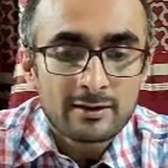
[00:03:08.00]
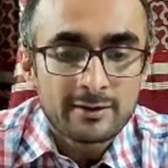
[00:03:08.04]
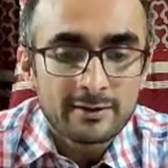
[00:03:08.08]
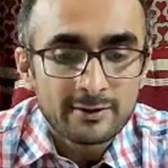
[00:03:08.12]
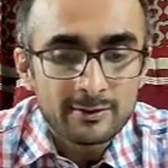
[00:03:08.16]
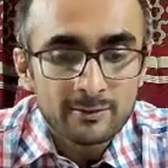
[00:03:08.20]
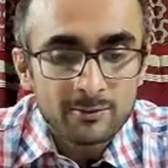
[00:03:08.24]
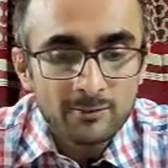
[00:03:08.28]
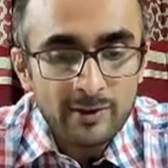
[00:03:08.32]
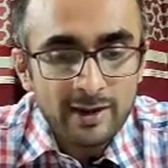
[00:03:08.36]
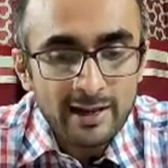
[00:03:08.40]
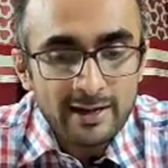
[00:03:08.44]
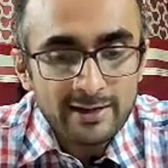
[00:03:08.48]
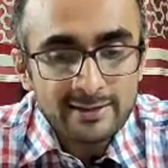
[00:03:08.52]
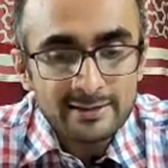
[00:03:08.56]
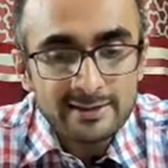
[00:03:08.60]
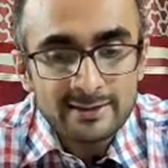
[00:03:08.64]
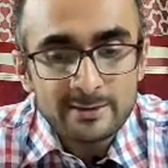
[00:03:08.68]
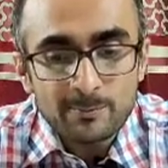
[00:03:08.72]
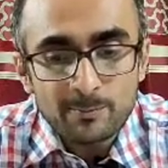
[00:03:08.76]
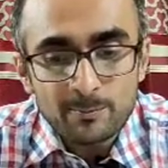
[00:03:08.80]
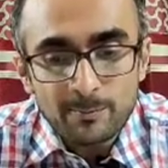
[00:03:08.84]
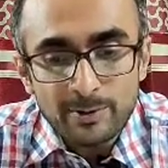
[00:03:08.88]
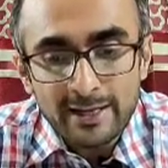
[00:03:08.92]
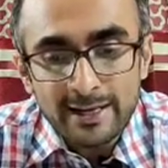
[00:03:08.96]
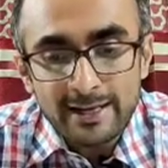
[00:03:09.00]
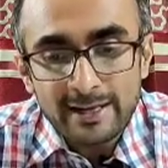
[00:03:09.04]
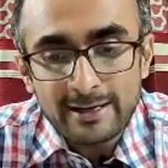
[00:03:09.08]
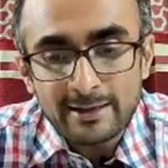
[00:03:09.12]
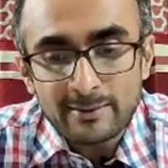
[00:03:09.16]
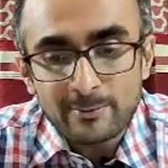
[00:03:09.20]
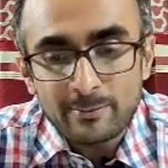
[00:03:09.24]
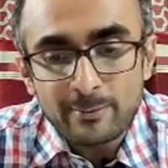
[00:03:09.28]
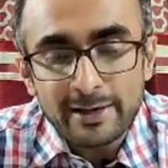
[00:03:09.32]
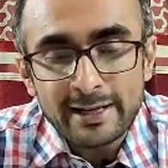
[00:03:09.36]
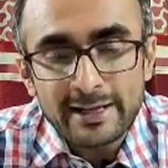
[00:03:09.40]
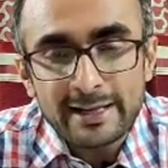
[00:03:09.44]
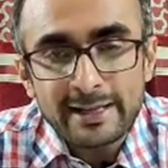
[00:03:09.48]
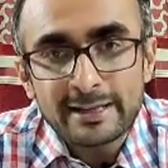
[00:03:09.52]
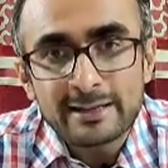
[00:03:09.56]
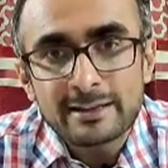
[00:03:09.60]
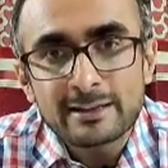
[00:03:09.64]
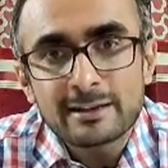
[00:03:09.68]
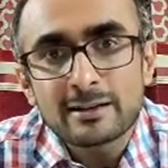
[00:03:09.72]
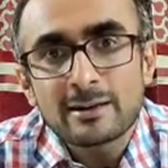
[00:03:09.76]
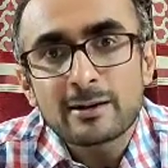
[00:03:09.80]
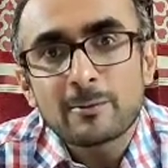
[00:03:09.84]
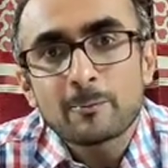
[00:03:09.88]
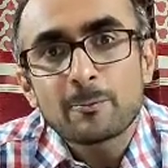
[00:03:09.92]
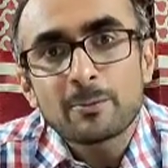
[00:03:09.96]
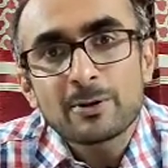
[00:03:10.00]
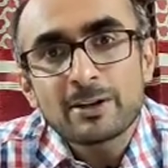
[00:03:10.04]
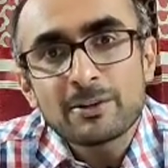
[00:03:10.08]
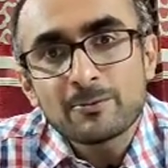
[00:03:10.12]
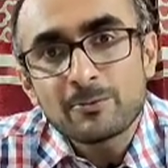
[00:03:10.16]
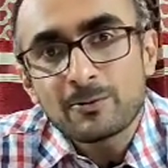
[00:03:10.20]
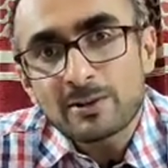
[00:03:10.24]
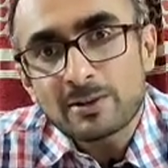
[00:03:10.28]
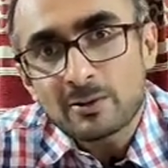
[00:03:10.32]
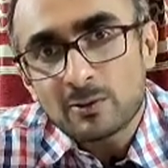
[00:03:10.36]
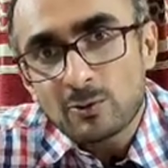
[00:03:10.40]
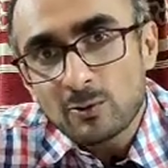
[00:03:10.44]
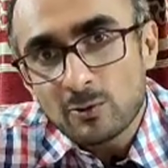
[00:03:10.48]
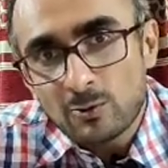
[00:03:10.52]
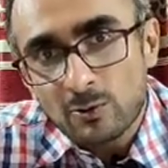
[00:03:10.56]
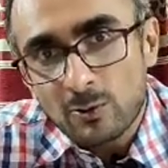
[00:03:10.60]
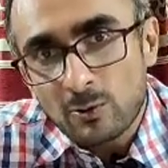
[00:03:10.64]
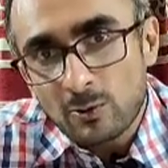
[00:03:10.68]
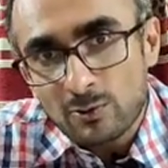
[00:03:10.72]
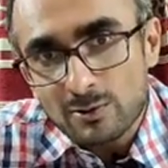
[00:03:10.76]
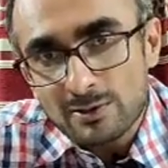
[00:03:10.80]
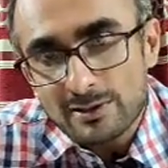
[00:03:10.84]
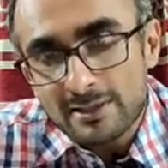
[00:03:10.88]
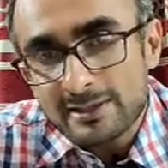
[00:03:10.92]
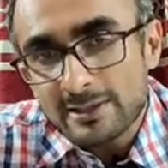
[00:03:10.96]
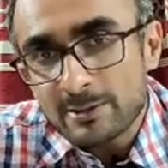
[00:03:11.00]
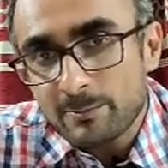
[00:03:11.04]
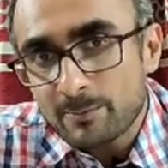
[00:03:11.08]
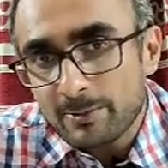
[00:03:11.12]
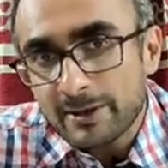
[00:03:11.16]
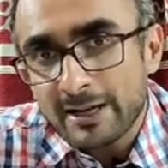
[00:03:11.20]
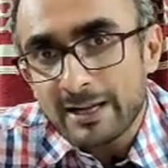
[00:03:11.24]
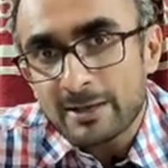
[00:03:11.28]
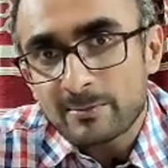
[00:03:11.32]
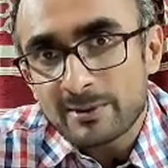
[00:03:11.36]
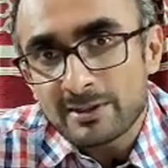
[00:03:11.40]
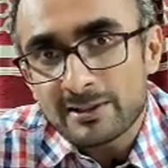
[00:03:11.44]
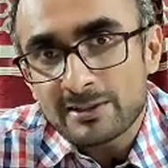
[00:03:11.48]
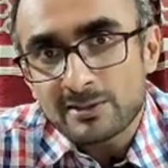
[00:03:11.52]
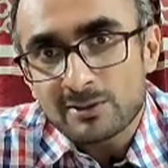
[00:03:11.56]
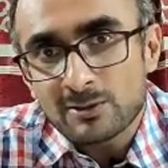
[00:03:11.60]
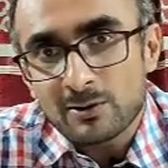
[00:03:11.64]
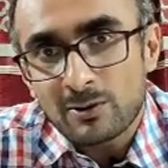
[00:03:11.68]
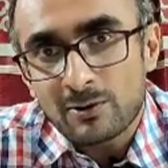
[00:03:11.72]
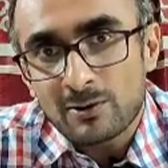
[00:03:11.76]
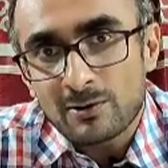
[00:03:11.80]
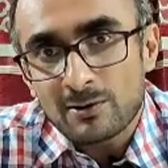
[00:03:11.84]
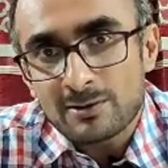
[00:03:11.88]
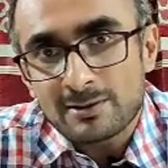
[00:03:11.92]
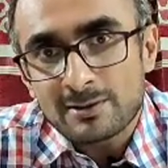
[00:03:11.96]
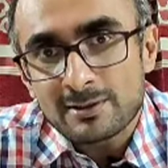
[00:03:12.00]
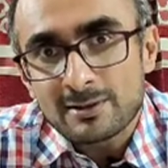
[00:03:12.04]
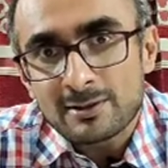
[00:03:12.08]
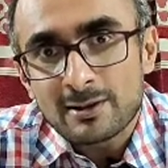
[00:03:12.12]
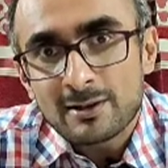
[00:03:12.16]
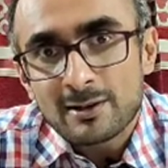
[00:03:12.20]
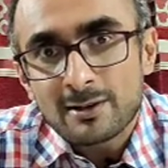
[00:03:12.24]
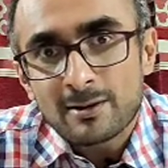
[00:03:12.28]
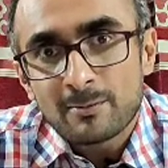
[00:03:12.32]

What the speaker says: In fact, in brain prefer glucose as a primary source,